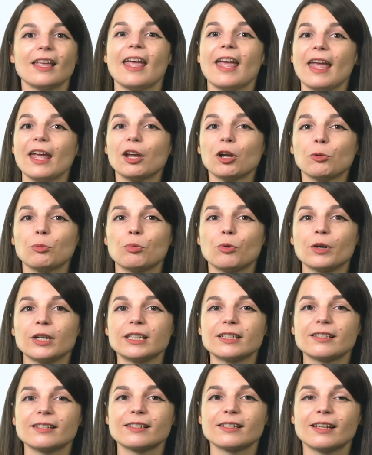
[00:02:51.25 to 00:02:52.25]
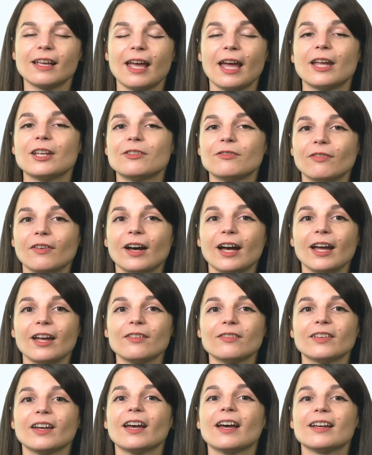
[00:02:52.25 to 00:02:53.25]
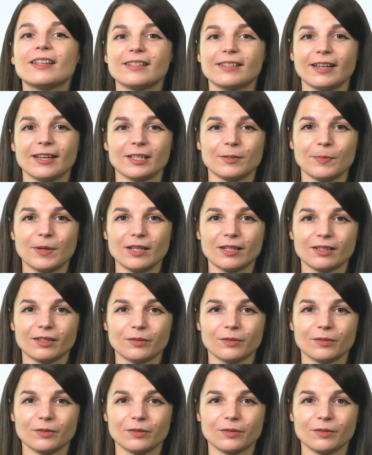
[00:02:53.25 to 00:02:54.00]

Anchor points. And 5. Assessment.